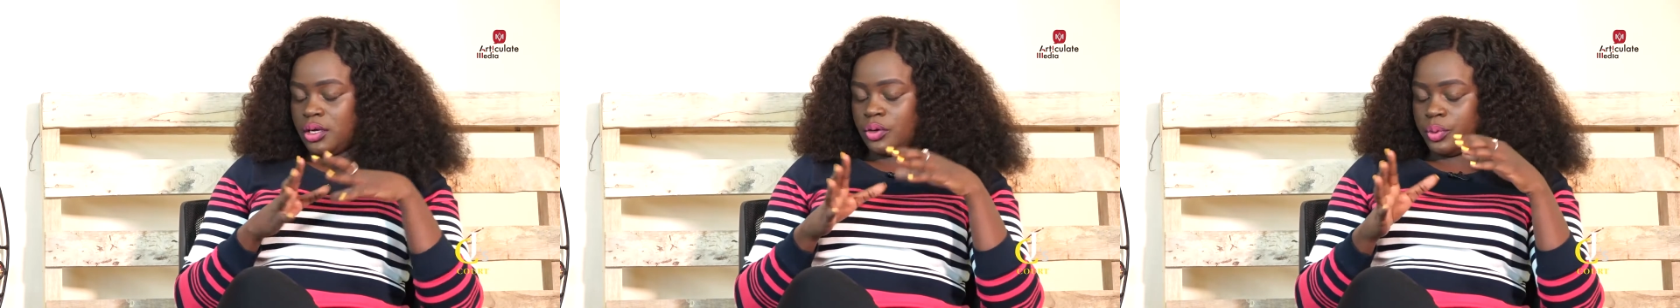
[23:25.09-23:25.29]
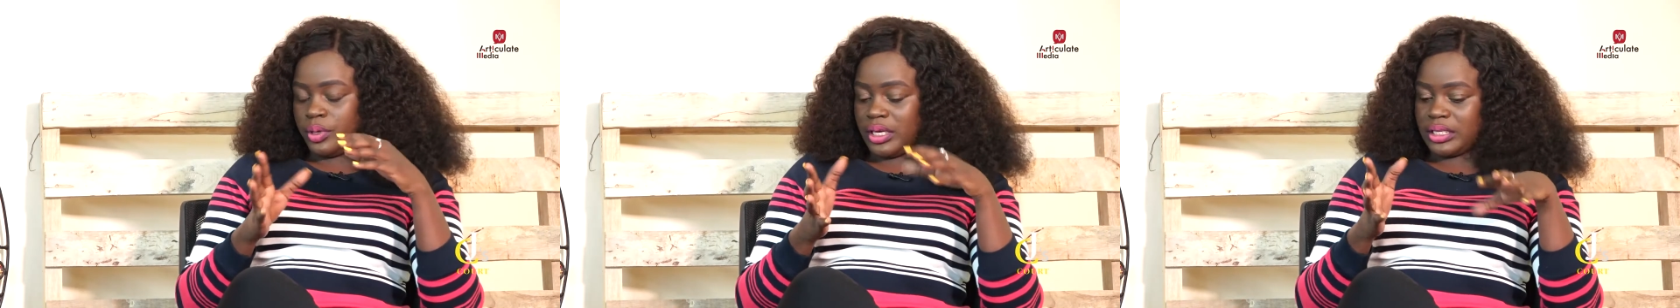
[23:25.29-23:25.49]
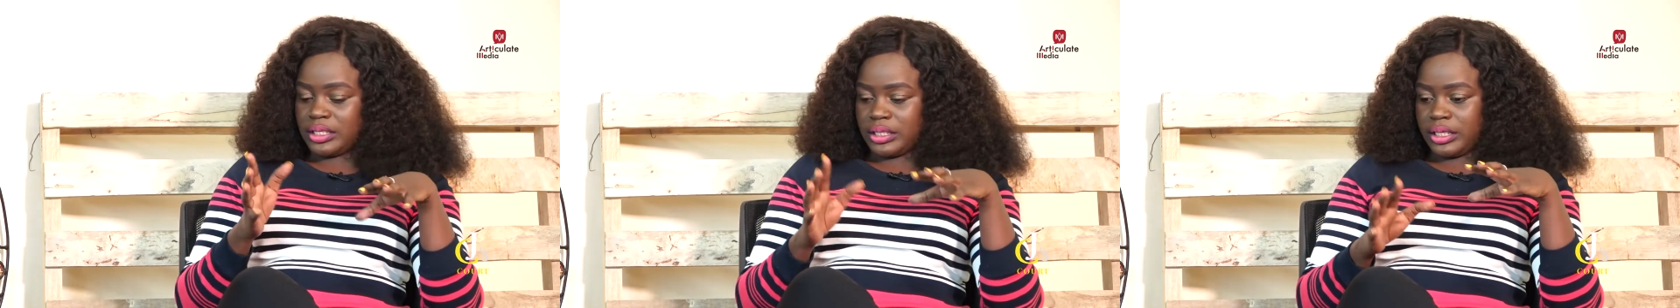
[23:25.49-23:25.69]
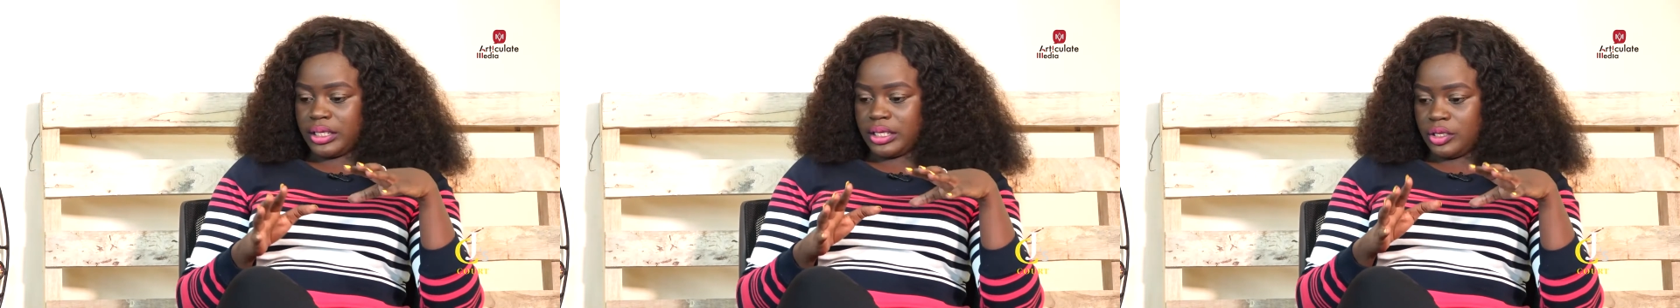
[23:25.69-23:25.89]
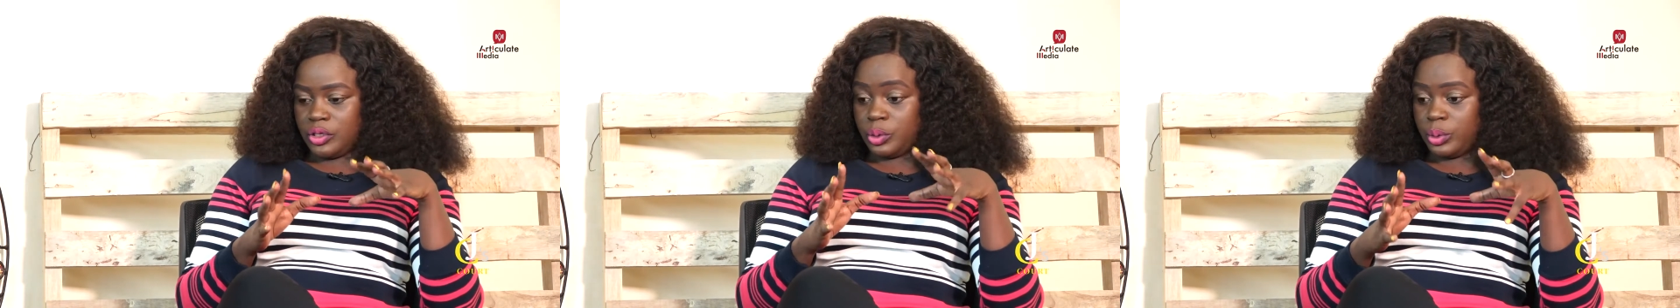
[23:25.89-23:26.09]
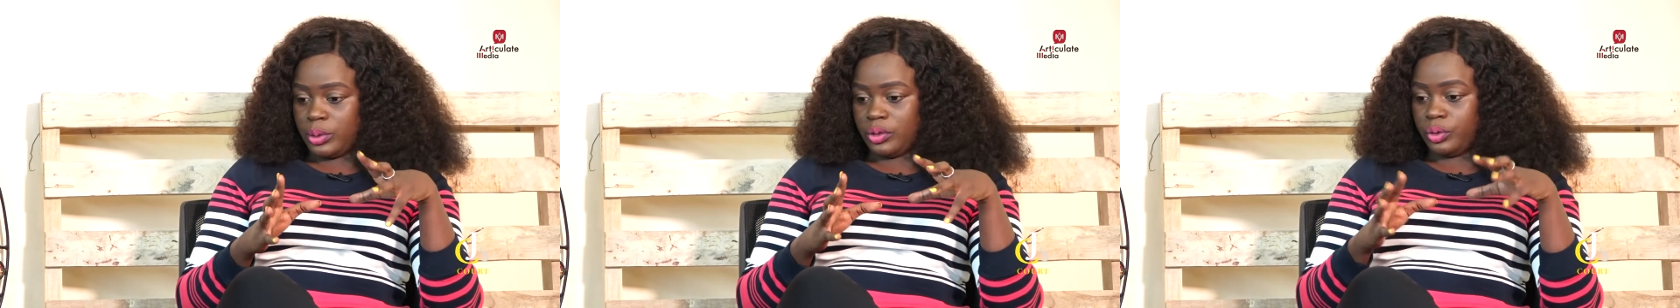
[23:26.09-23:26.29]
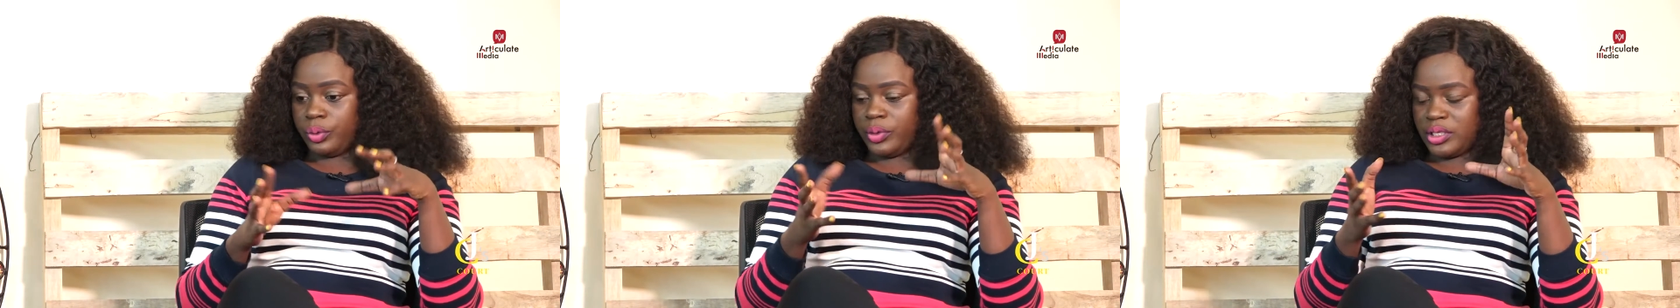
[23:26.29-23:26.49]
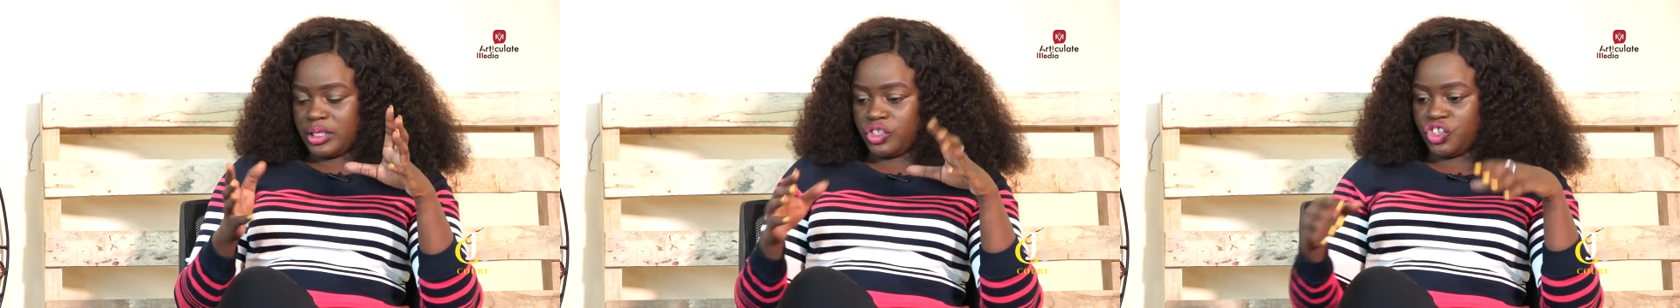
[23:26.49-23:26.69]
we as the youth or
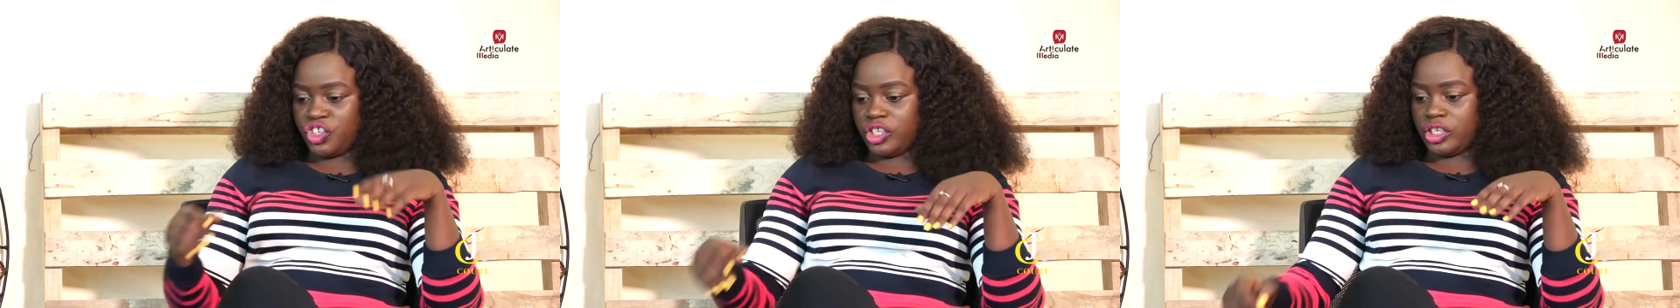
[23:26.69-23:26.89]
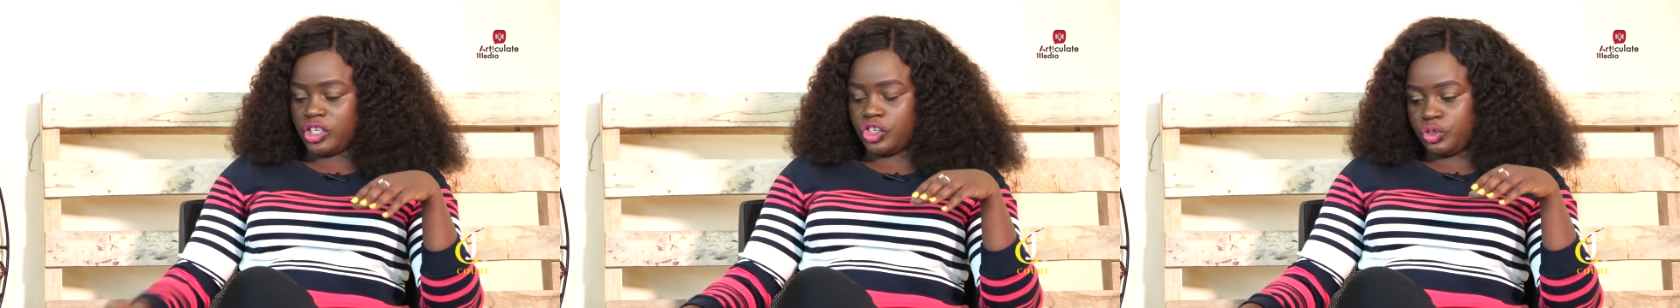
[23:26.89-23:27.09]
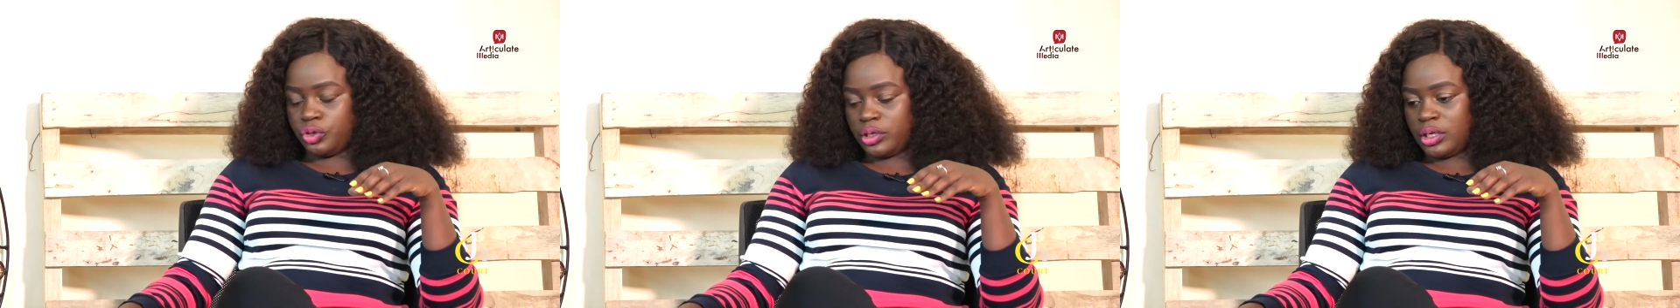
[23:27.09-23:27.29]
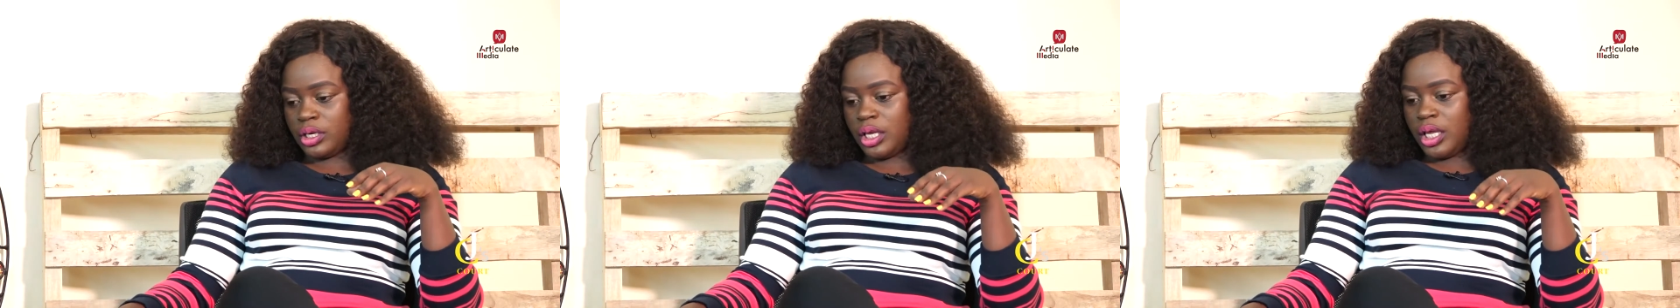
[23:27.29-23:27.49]
this generation.